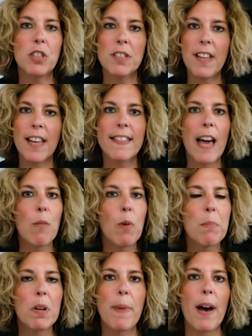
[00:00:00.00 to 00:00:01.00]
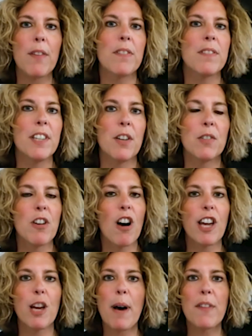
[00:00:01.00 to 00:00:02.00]
Just like that woman about,
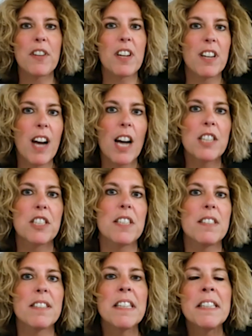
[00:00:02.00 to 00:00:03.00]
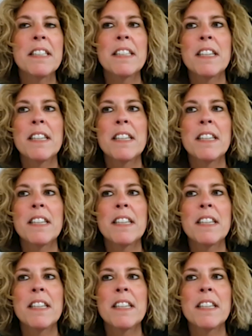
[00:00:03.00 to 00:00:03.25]
talking about the concussions.